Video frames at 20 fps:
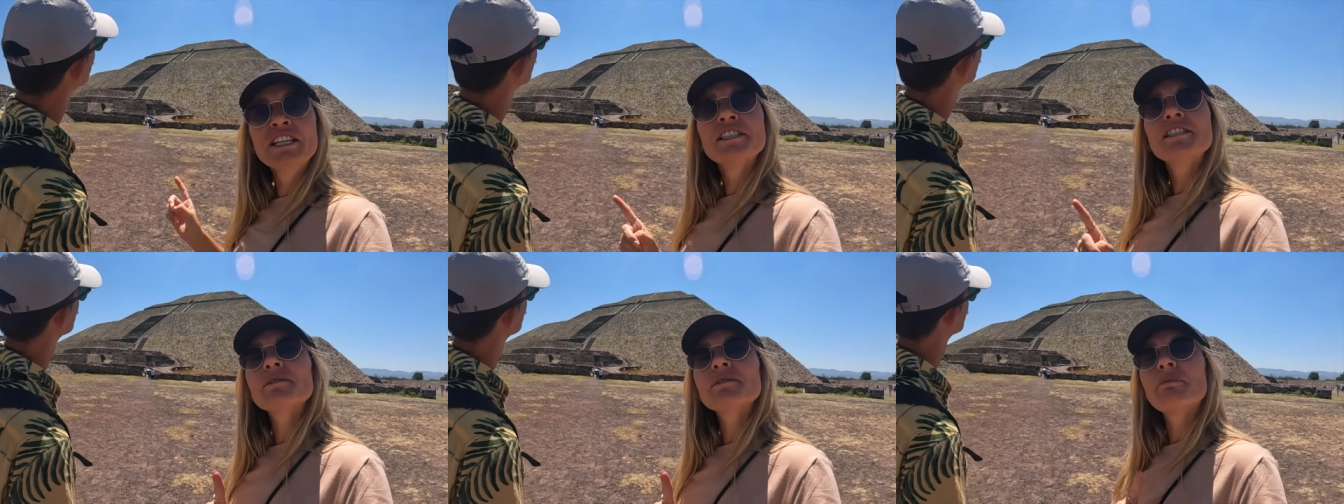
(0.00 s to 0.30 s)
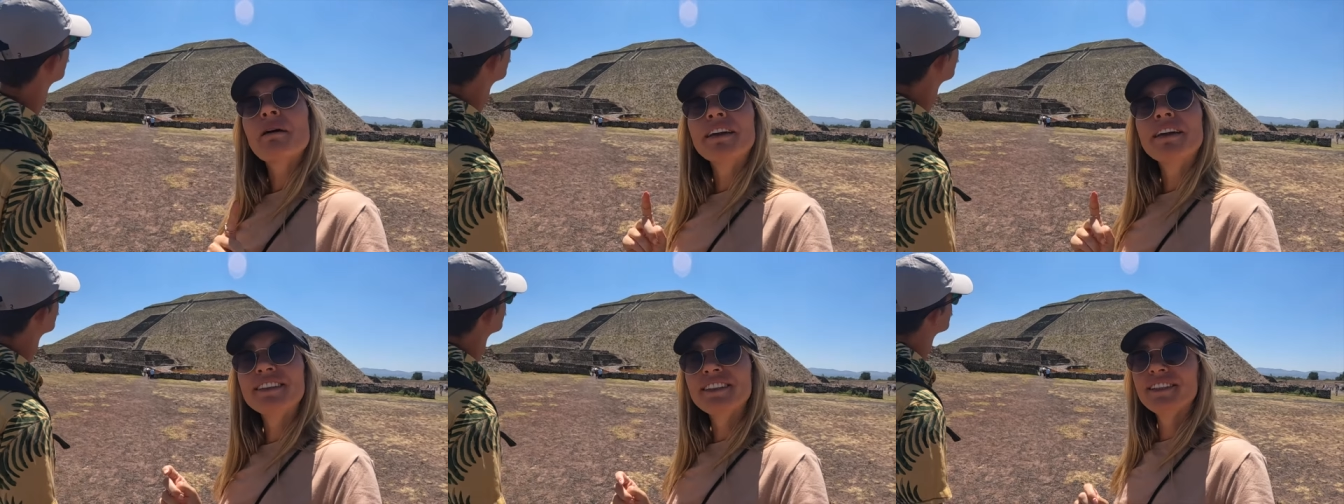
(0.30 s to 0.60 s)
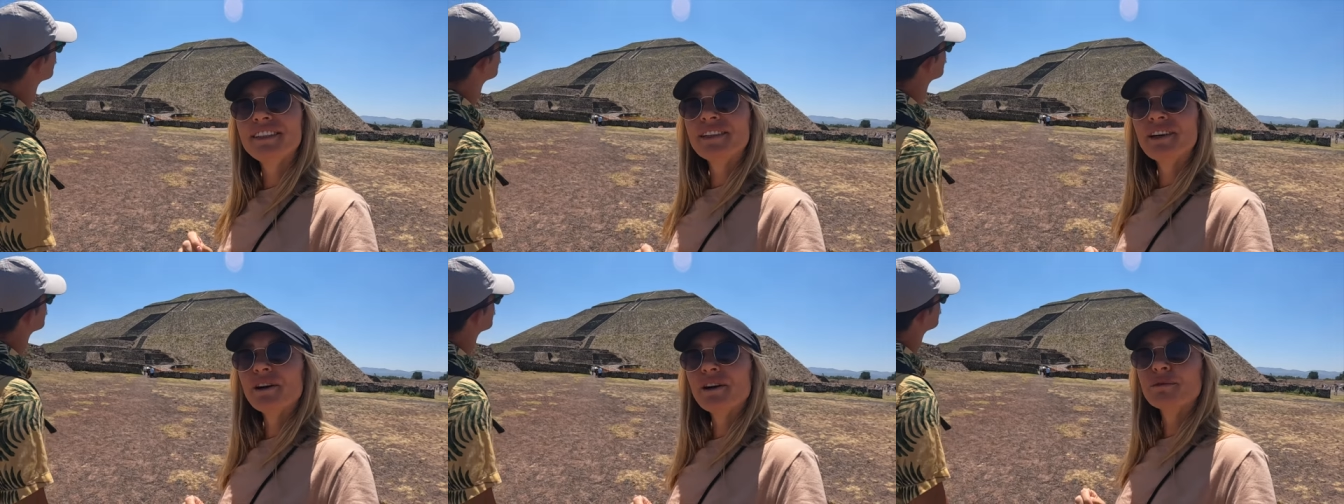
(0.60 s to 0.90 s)

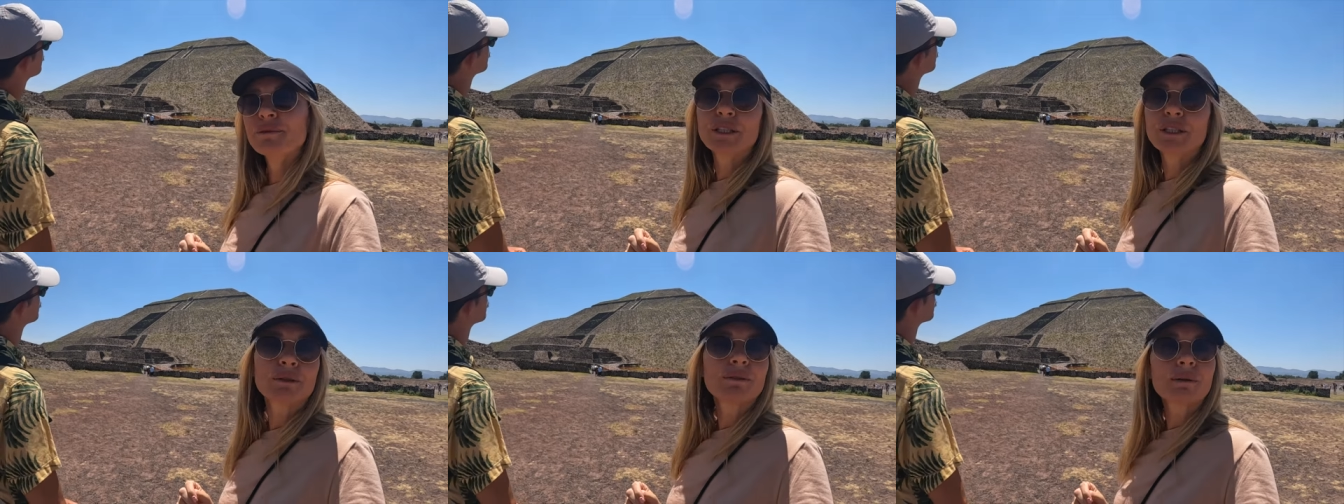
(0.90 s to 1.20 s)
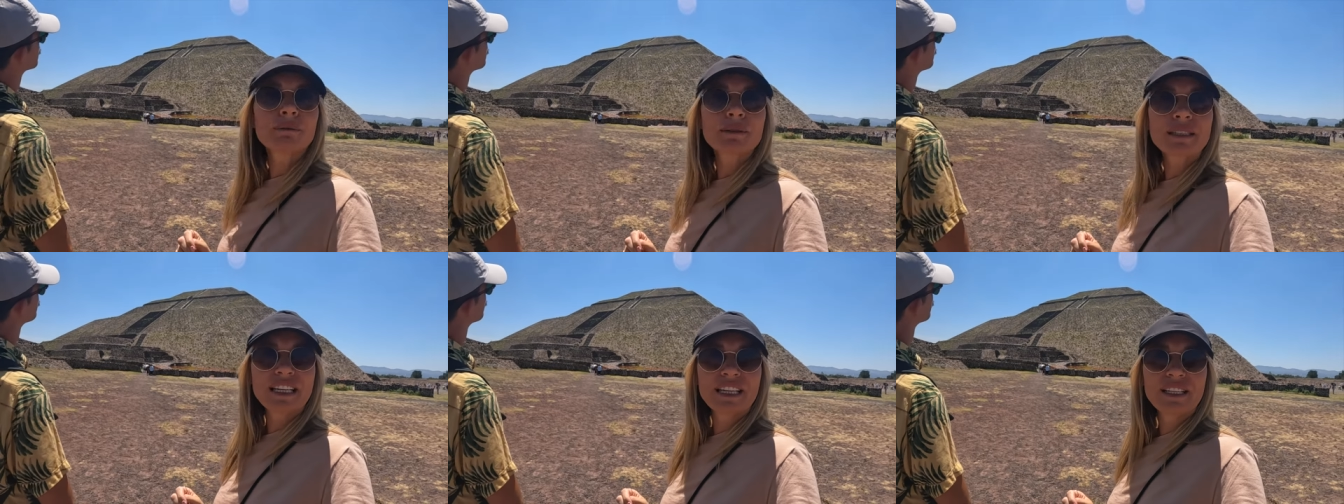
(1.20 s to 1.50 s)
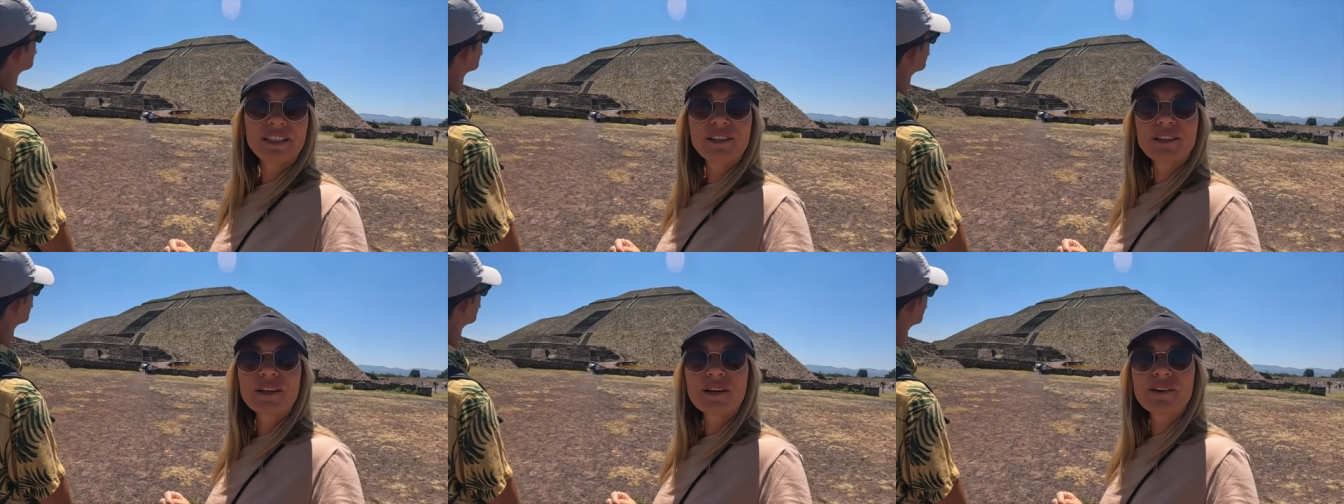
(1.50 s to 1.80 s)
depending on which website
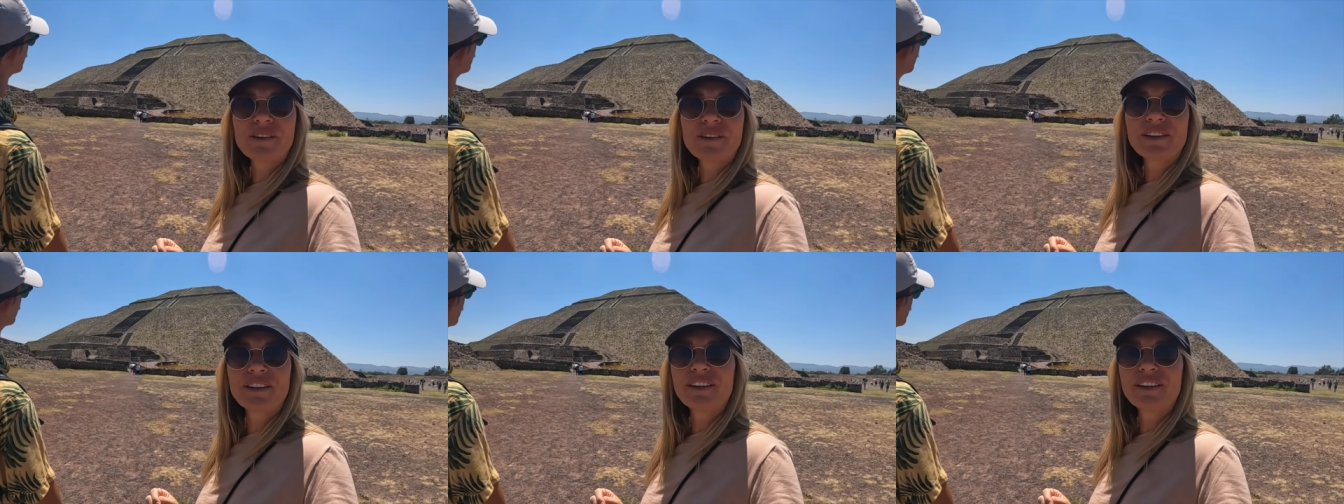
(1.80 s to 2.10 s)
you go on